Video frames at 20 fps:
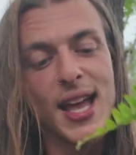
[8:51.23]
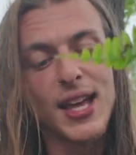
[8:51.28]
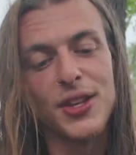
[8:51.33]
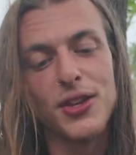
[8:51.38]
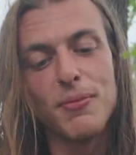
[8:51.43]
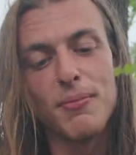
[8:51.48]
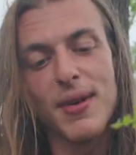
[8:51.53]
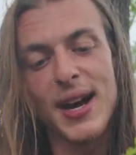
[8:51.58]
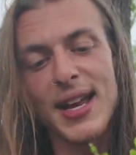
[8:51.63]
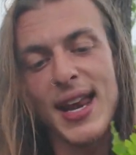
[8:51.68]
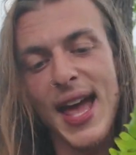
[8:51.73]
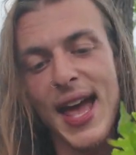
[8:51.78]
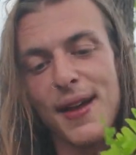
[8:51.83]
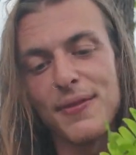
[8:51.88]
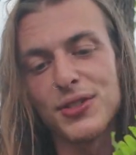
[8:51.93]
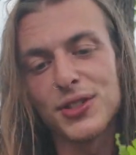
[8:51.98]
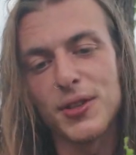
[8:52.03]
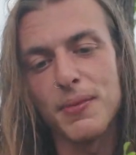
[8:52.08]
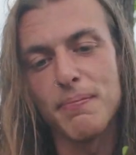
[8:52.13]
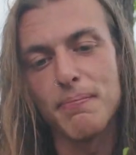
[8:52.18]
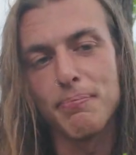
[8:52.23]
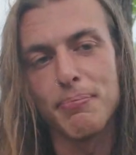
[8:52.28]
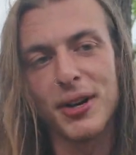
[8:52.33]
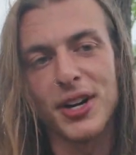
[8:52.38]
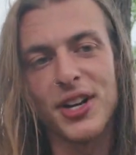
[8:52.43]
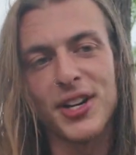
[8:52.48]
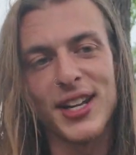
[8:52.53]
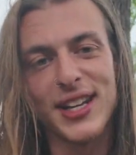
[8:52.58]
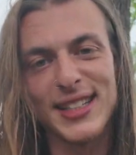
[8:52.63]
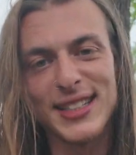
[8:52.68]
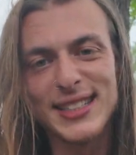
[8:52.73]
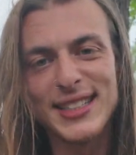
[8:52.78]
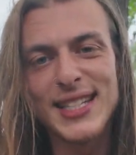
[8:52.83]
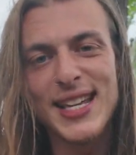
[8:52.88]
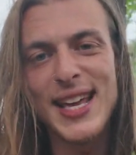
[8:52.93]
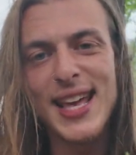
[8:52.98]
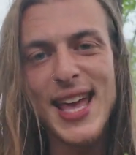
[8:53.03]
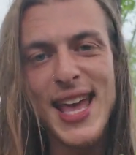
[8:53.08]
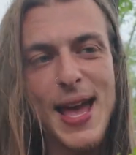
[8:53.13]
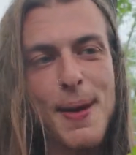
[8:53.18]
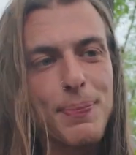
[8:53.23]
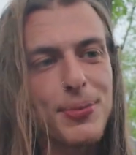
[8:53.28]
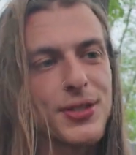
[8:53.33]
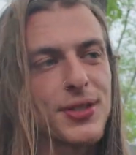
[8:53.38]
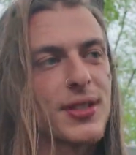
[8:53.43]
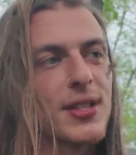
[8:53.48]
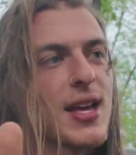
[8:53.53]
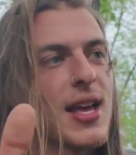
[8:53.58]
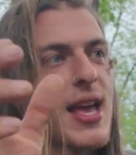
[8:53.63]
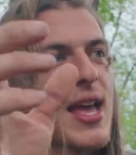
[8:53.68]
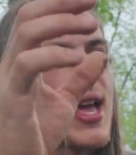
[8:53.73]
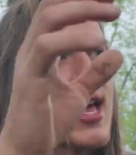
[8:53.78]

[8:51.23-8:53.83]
You might have some burning tips.